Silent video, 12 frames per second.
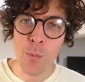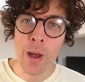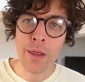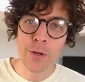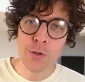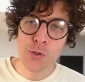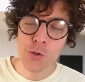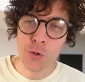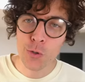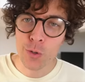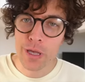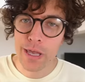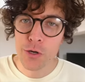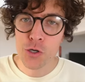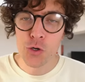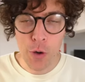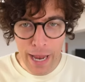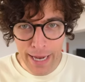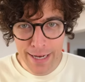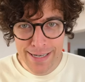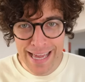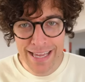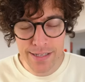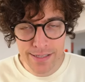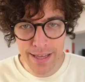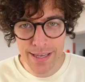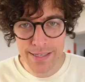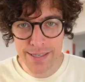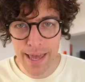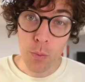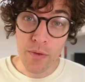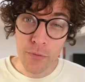well and truly shreked, as they say.